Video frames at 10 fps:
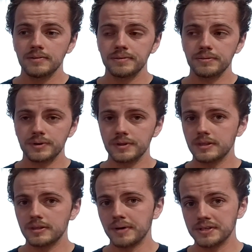Really, the
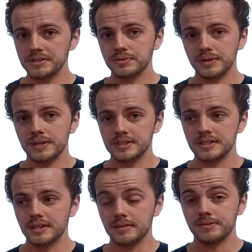best way to
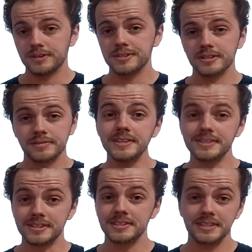stand up for yourself is to
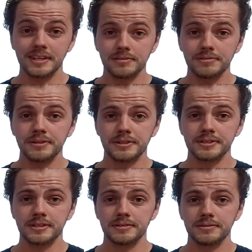stand
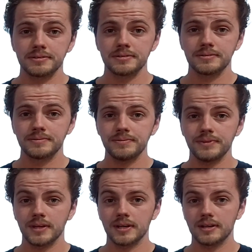yourself.
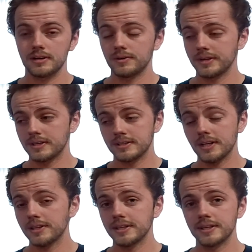Not going and
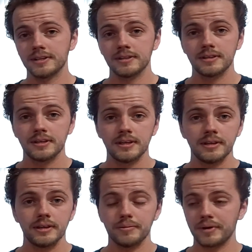telling
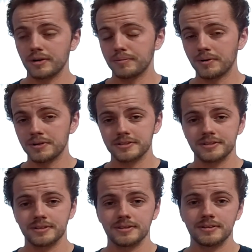a bigger
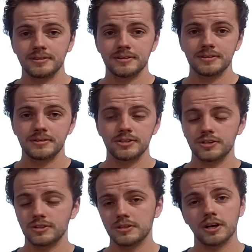person.
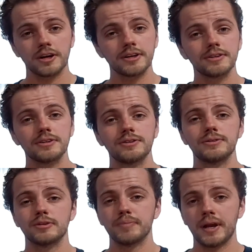Sure, talking to your
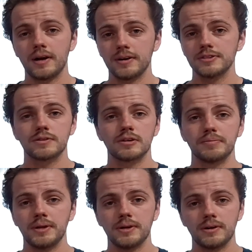parents or a
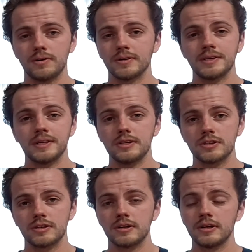peer or a
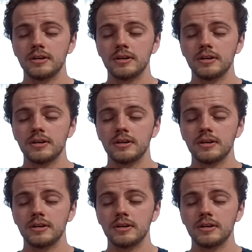teacher,